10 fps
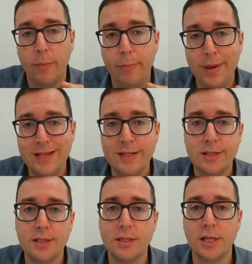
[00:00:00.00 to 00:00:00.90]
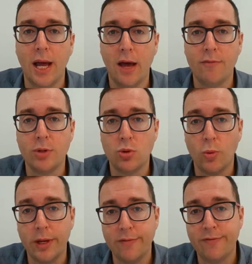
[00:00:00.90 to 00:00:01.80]
businesses that have
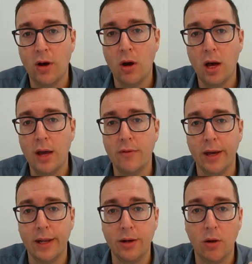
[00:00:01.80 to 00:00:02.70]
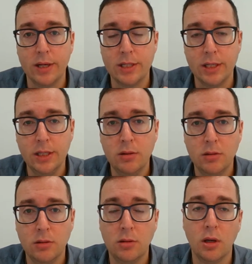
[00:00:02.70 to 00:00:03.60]
between 5 and 19
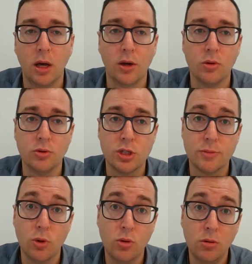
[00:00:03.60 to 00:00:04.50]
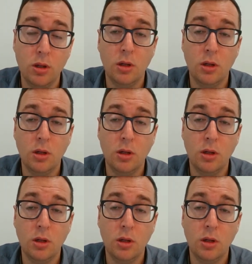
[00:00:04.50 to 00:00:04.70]
are called small.